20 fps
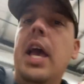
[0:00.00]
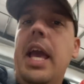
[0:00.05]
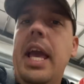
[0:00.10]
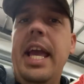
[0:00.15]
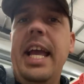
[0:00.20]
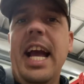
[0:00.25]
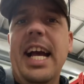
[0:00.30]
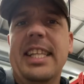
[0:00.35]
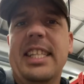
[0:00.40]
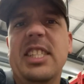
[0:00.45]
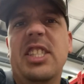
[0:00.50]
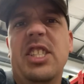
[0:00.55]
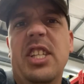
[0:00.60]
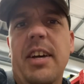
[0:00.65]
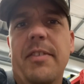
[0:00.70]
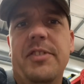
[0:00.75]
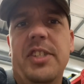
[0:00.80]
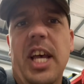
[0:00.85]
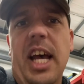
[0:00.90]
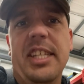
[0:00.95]
He got the
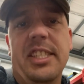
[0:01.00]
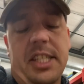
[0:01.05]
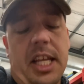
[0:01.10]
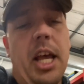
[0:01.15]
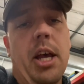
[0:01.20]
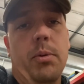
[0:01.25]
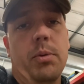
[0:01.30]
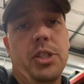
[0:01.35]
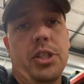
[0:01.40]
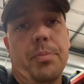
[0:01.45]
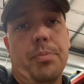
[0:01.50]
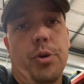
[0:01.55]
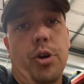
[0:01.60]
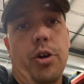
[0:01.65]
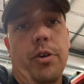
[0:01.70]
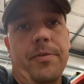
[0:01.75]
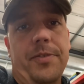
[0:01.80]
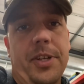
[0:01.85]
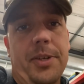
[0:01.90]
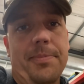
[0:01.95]
sniff test, it was
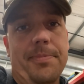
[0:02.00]
approved.